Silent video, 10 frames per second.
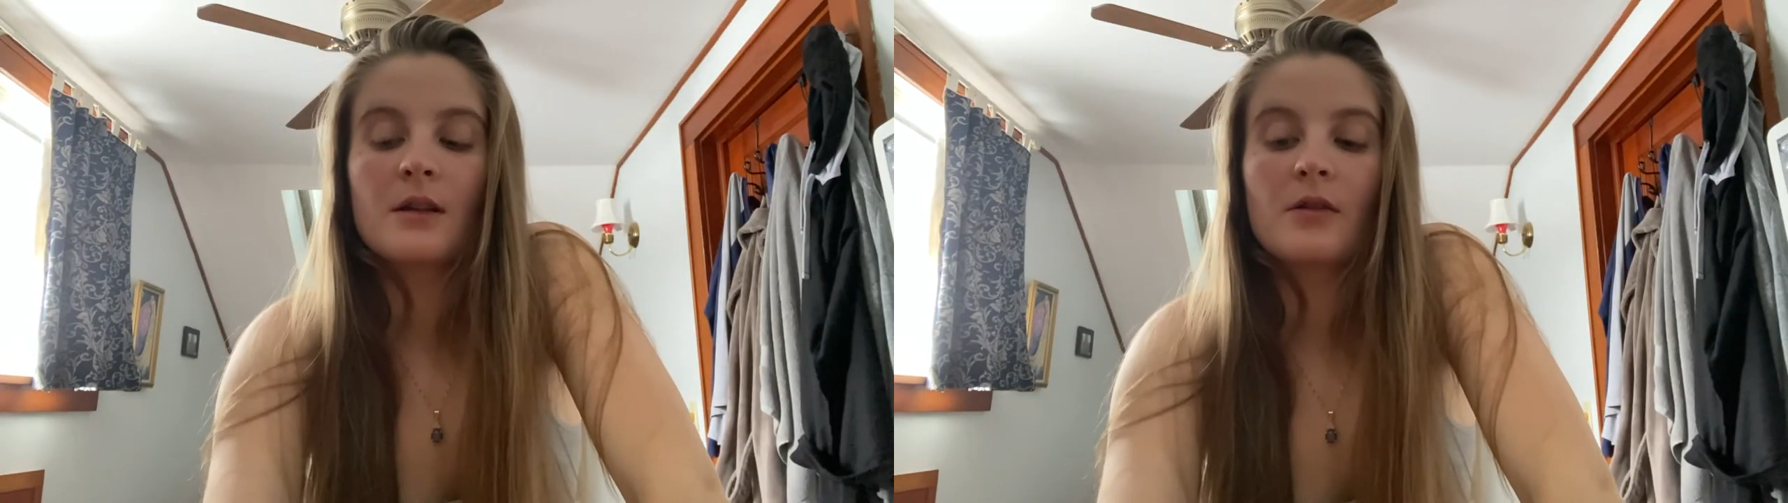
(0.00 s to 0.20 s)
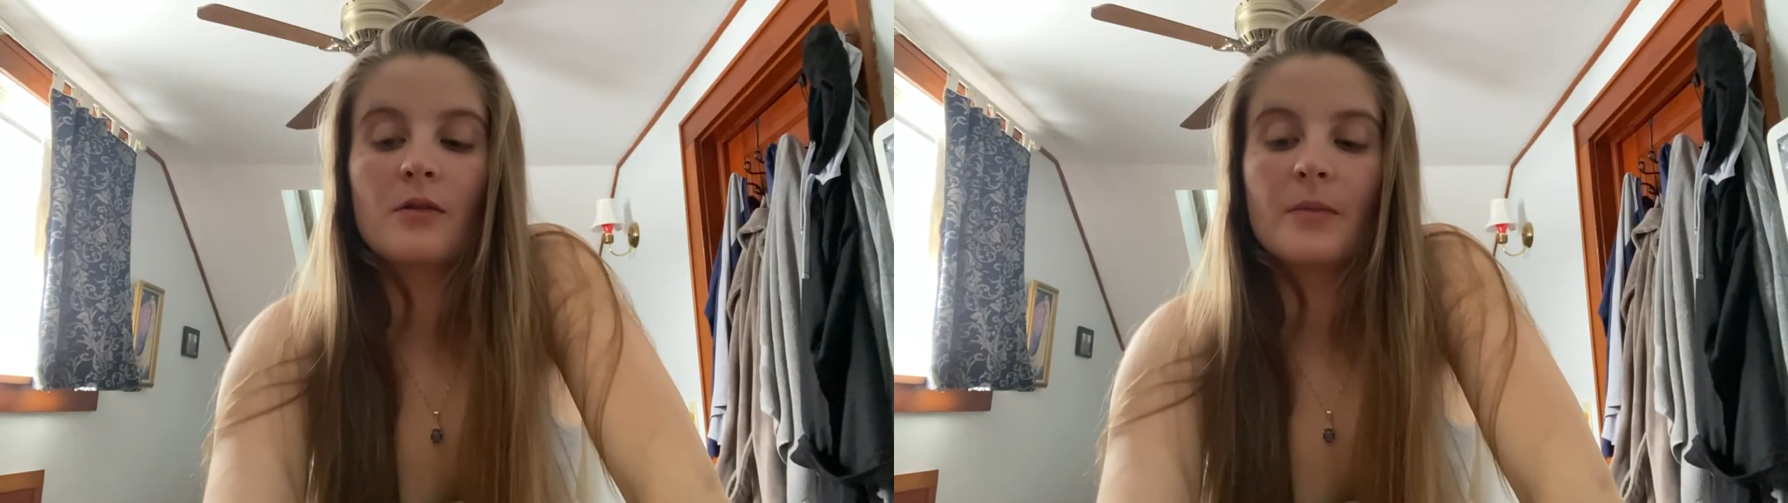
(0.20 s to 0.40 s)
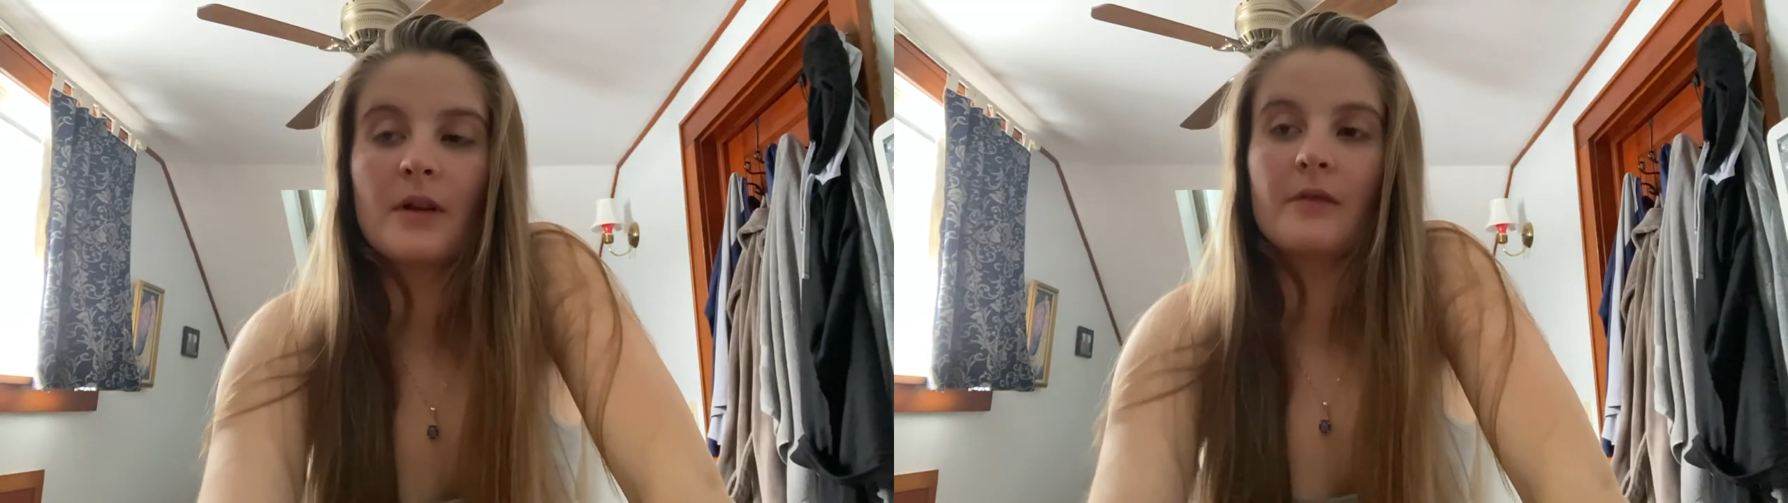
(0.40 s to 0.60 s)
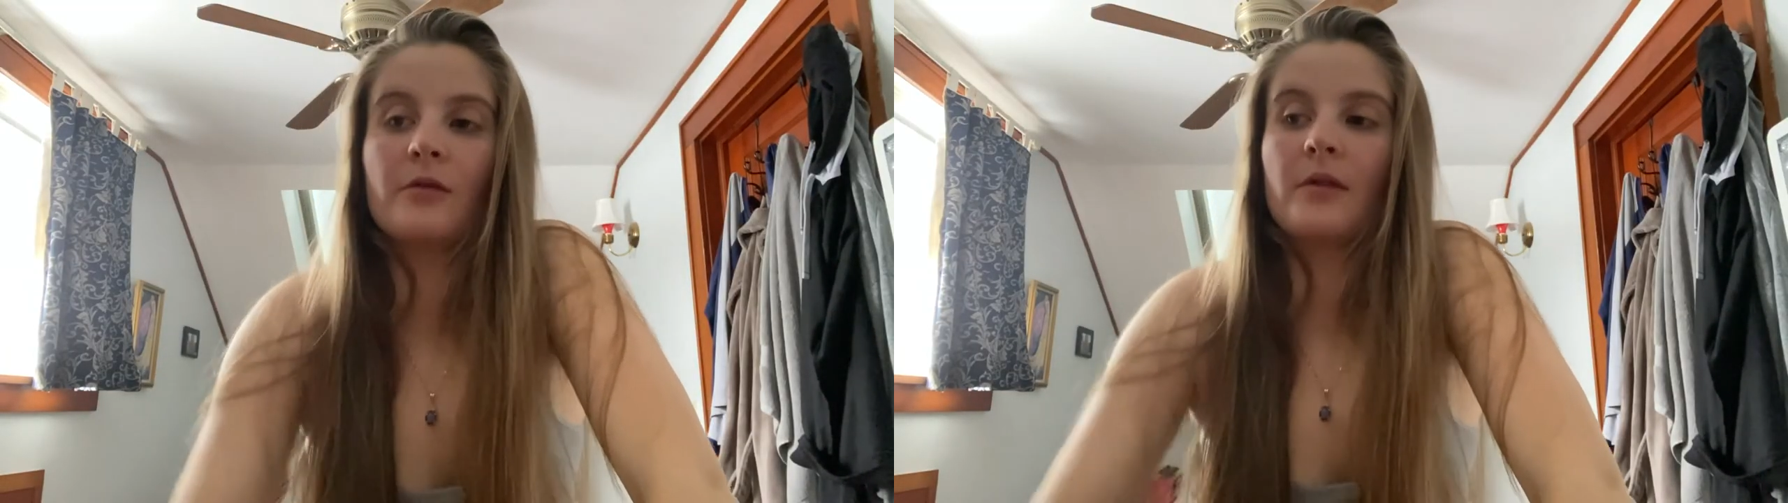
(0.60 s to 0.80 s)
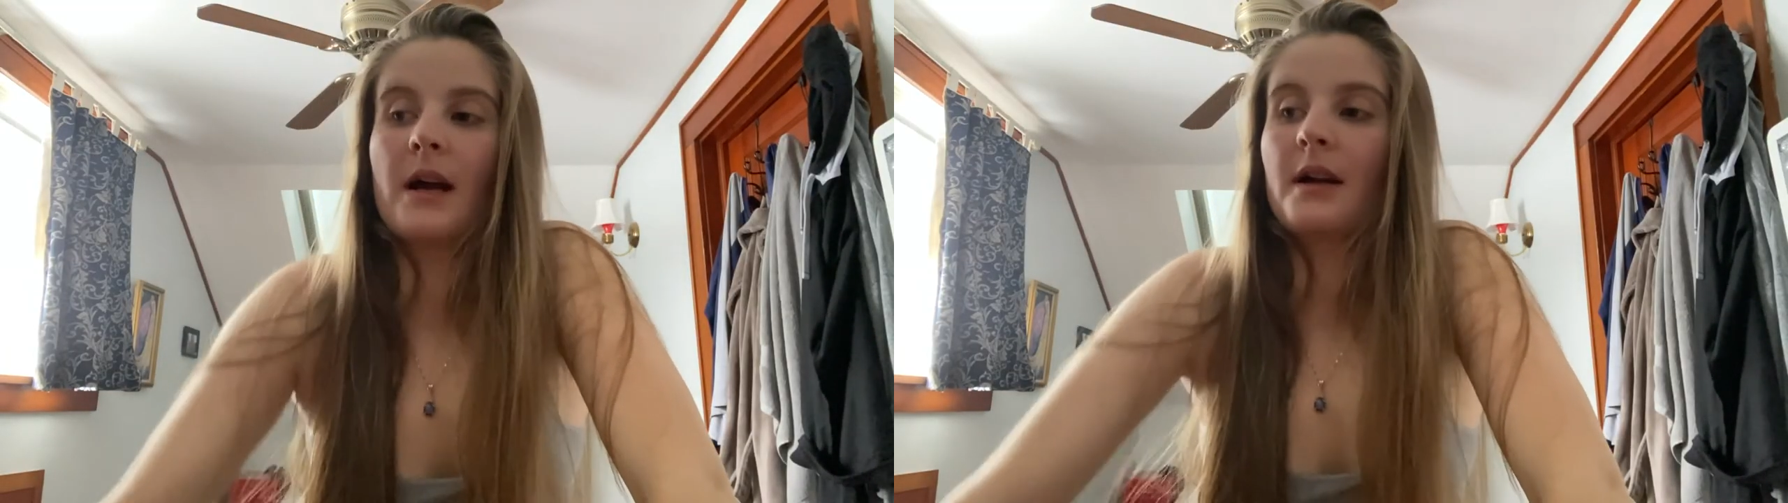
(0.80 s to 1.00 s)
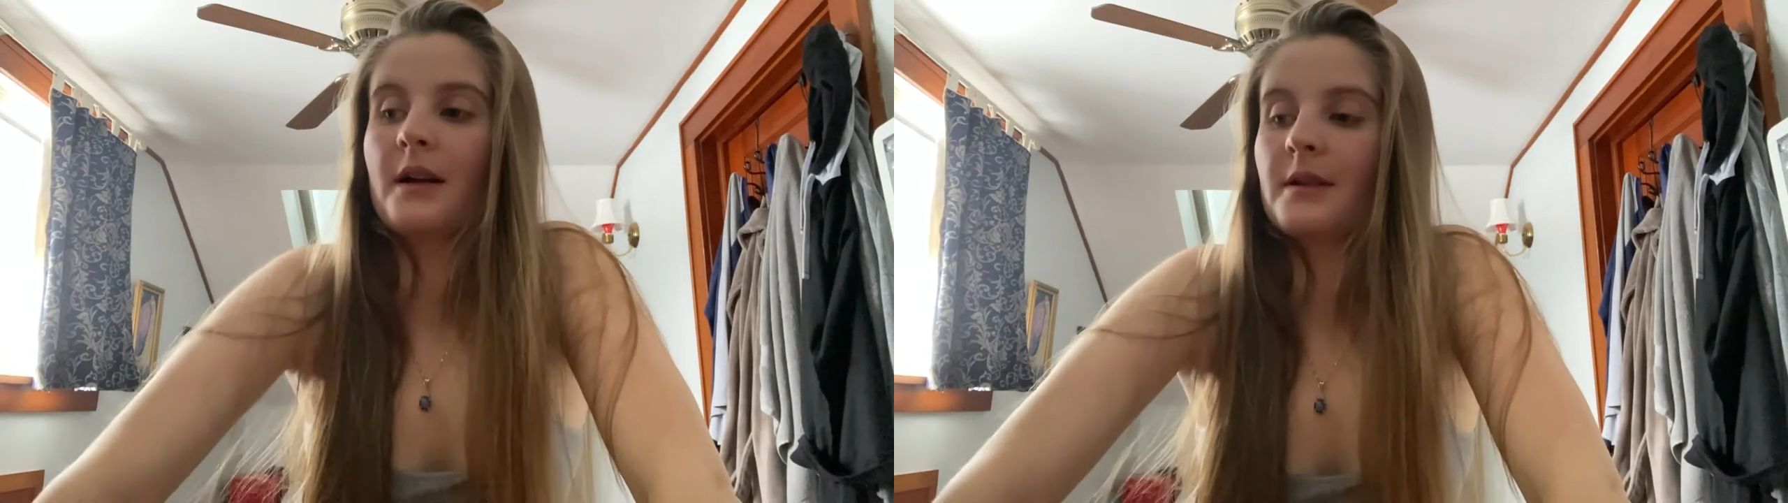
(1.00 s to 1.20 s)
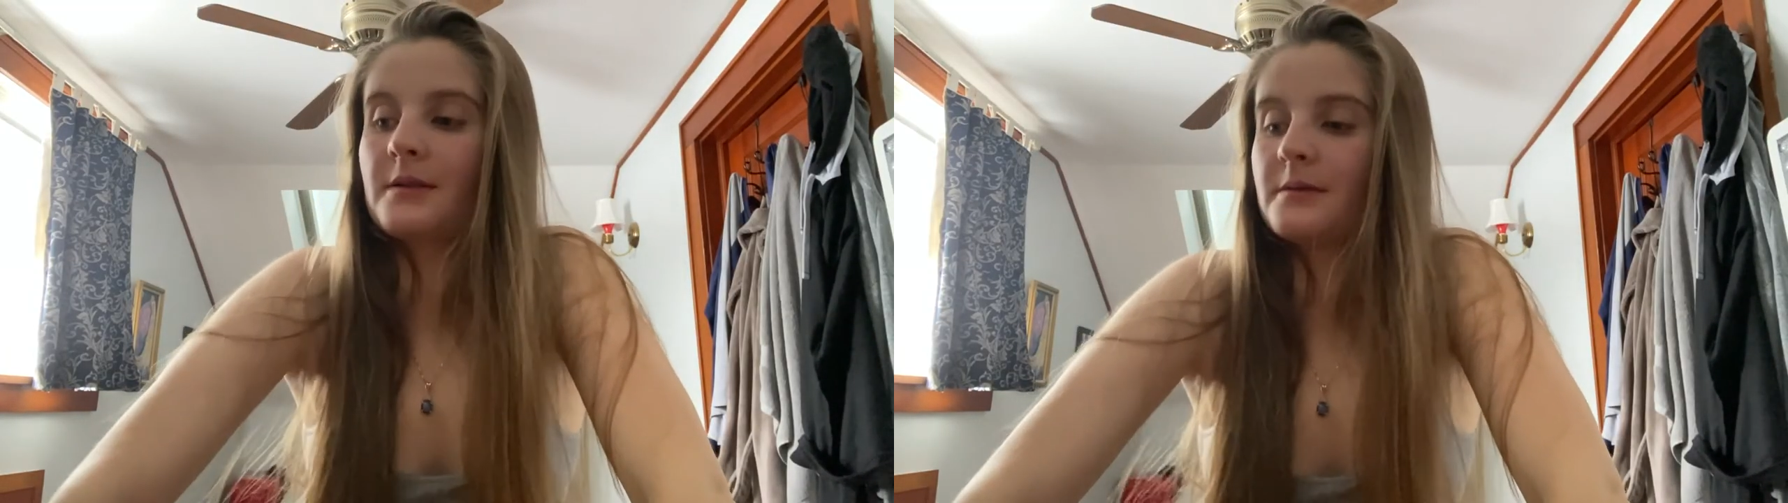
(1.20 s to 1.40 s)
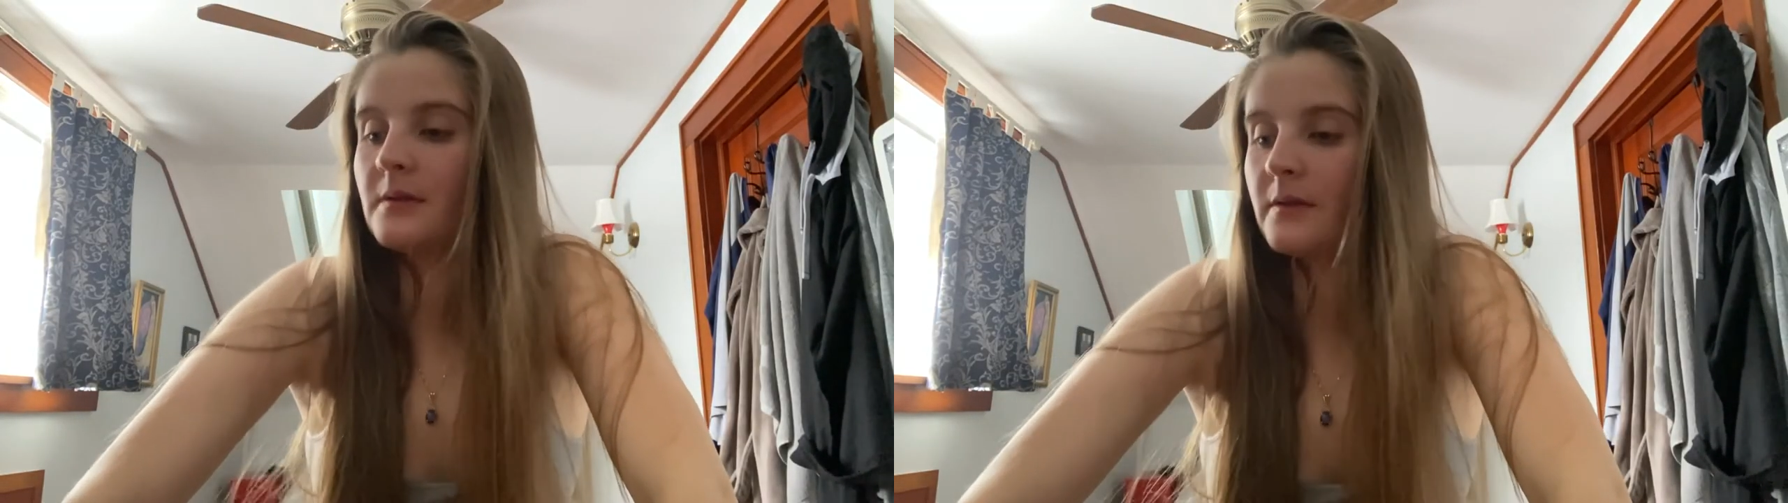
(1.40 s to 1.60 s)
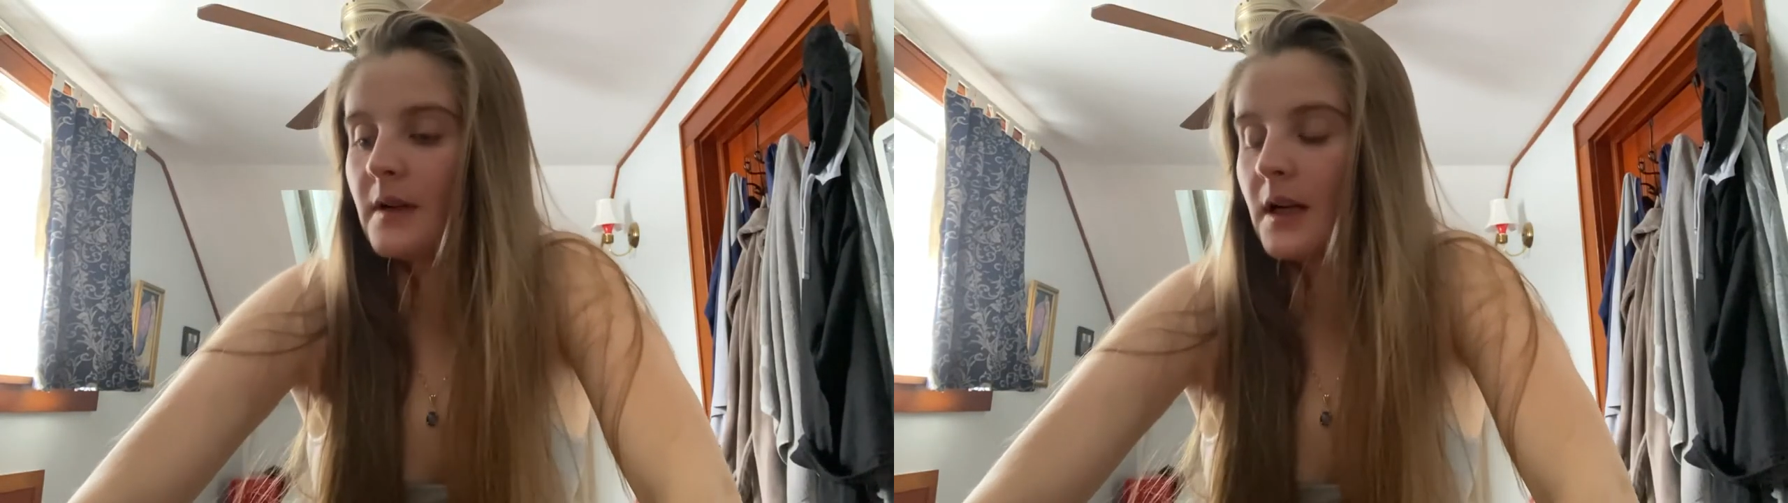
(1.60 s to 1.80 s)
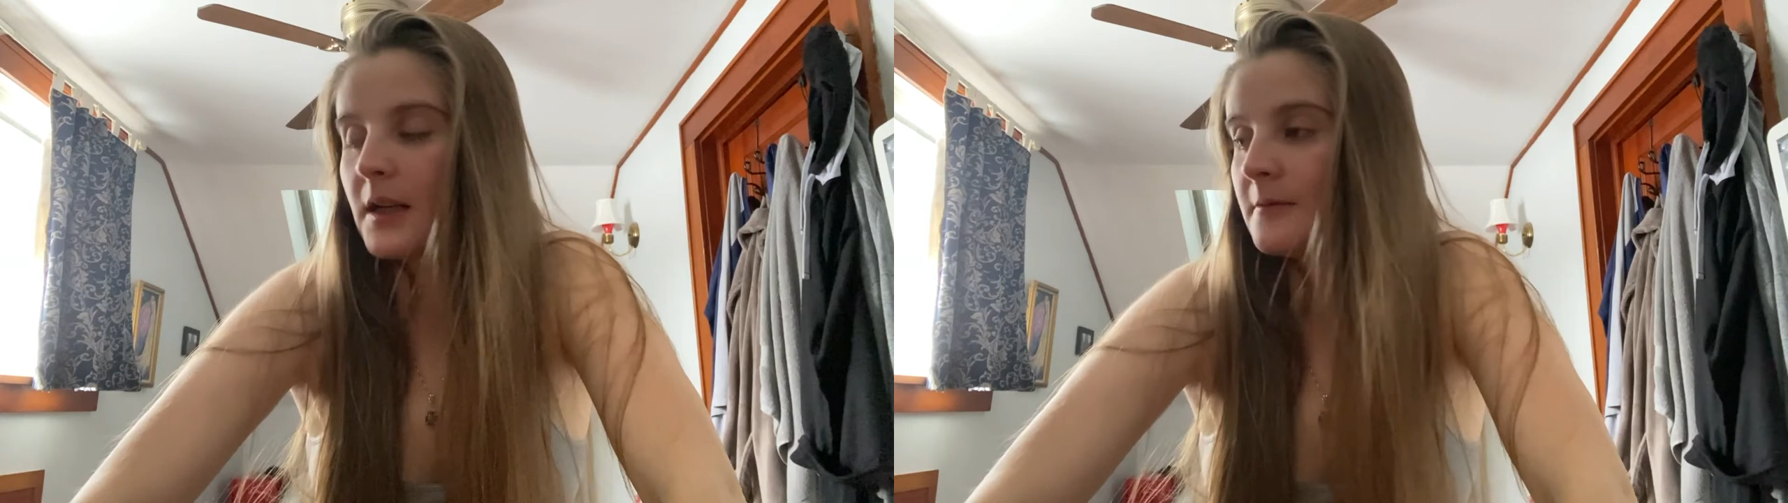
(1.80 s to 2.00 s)
little bit of a wreck. We've
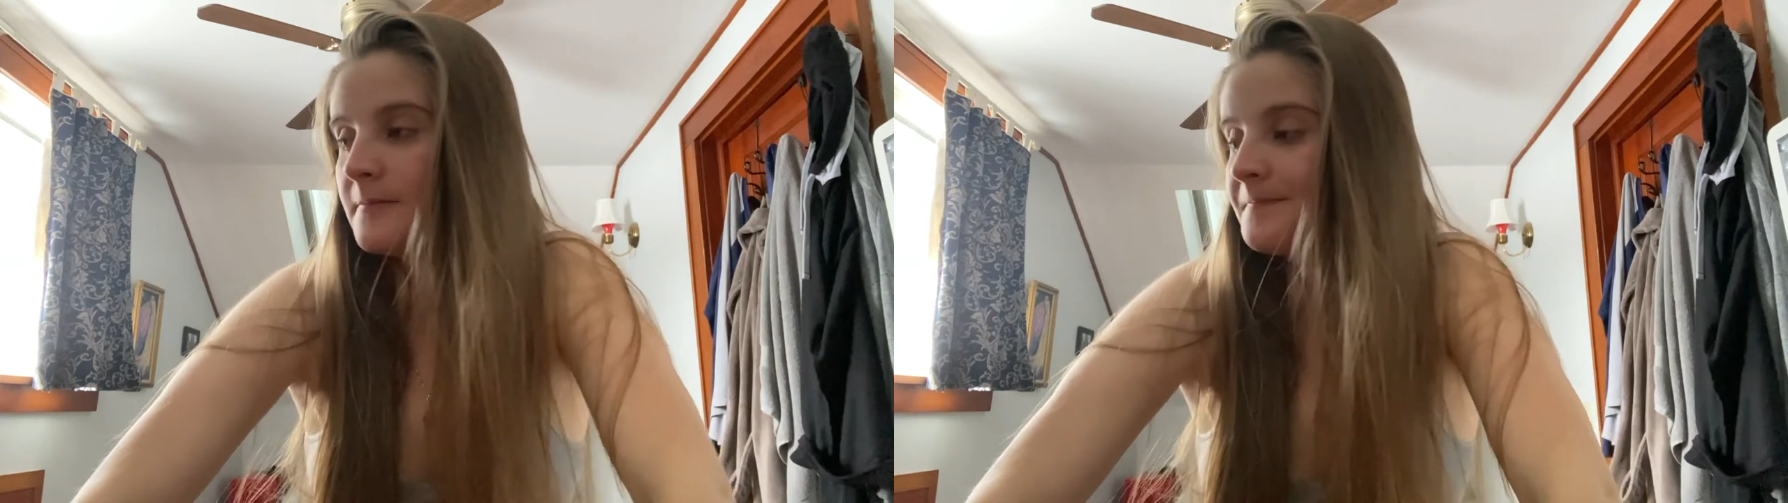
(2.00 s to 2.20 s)
had